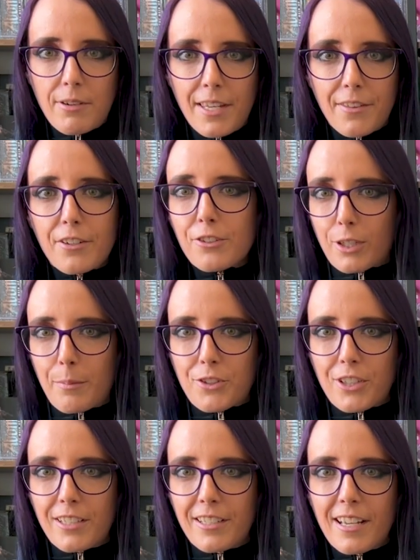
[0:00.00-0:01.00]
in the
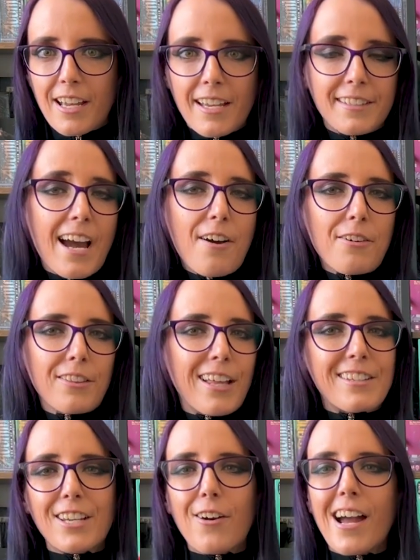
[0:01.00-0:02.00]
description. Now,
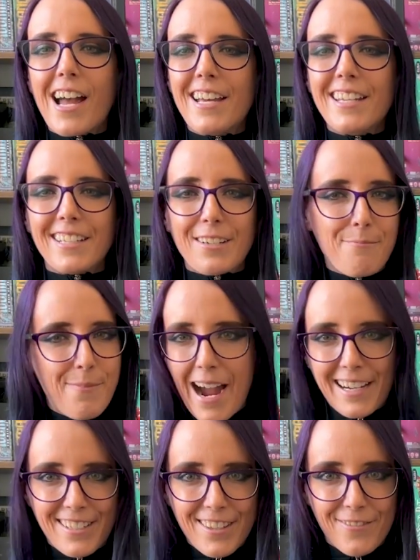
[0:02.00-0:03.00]
let's go ahead and get
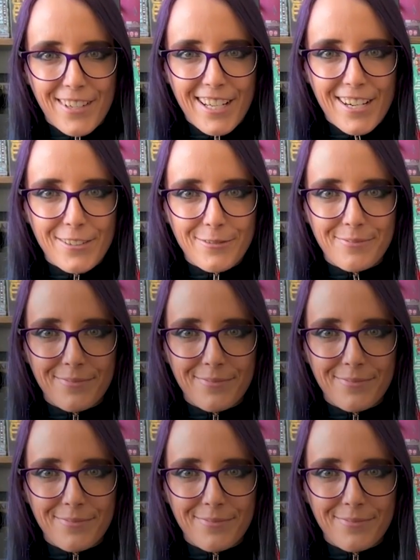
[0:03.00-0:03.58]
back to the video.